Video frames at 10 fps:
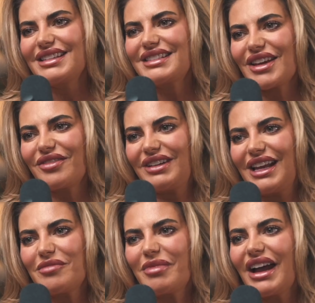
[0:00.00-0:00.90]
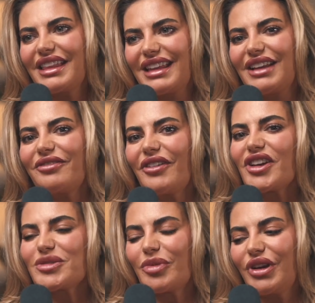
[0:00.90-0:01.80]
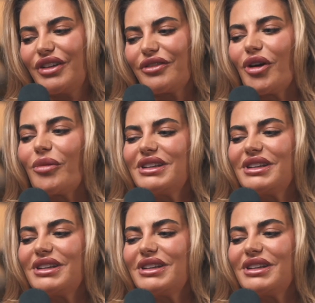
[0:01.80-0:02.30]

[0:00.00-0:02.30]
Definitely. But I think first point of call,